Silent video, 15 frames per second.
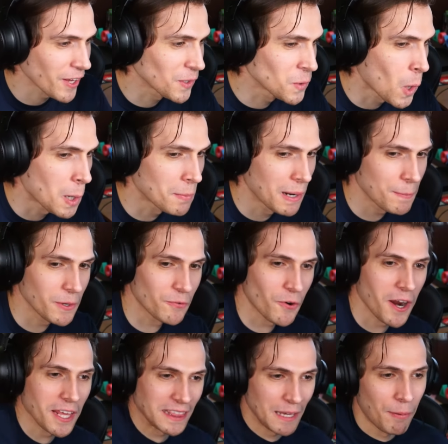I think Norm might be
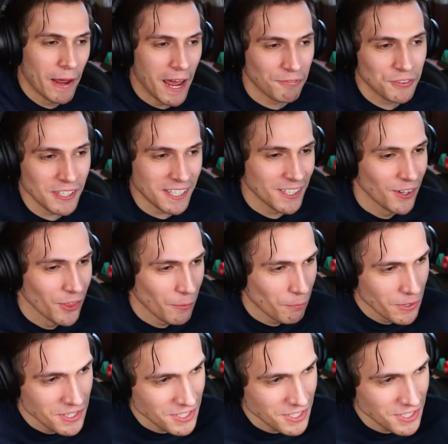right. They might have to kill the